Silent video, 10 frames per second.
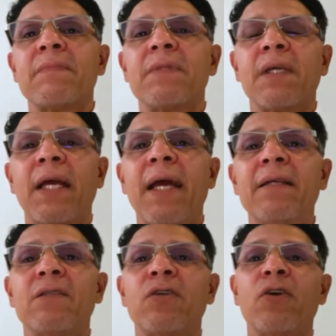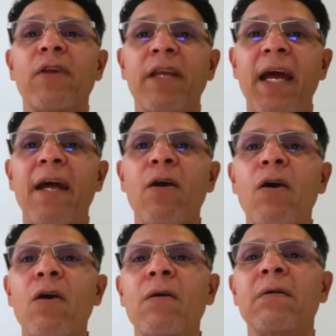Okay, so yo
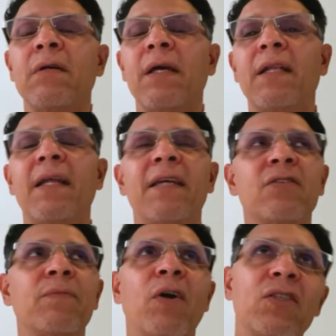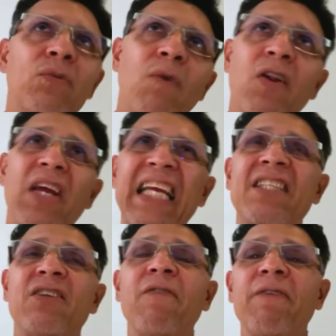quiero, and then suppose you want to eat
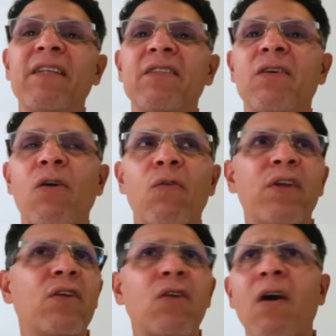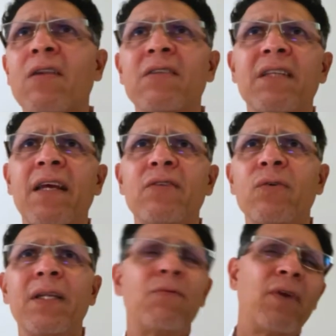something, so we don't know how to say
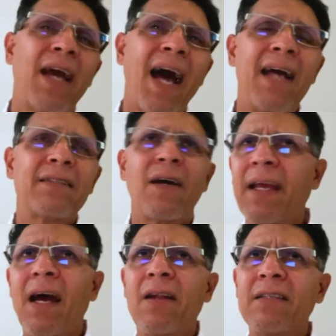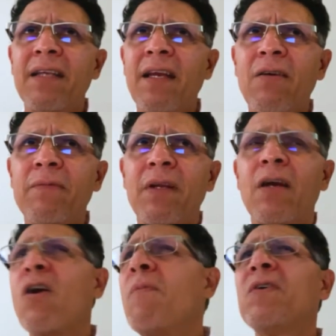to eat. We ask, hey, how do you say,
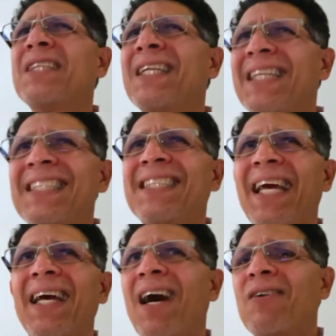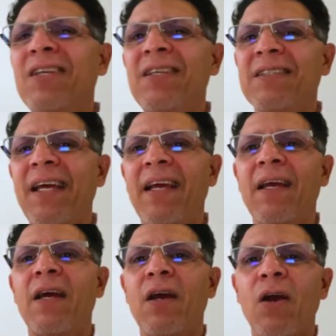¿cómo se dice? How do you say,
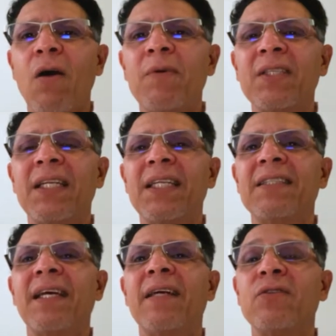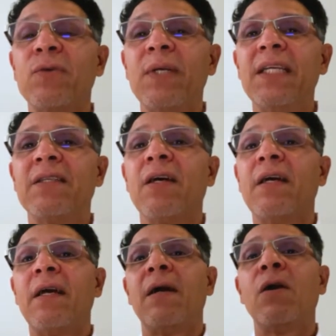¿cómo se dice to eat?
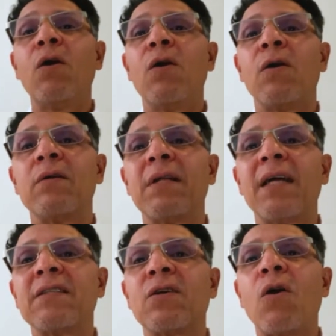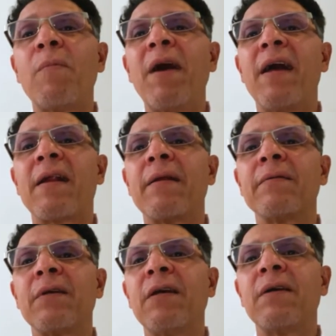Oh, that's comer.
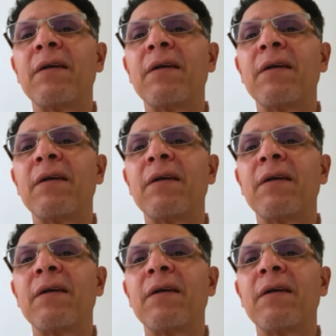Yeah?